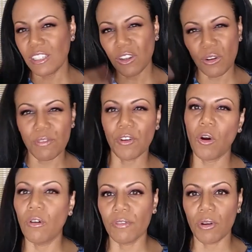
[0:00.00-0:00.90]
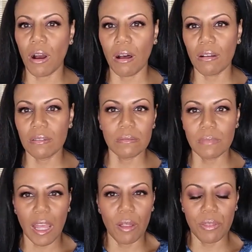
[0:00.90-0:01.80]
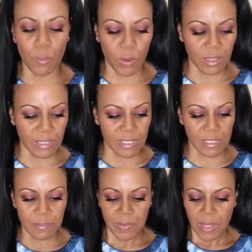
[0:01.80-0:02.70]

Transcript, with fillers: you know, for overall health and wellness.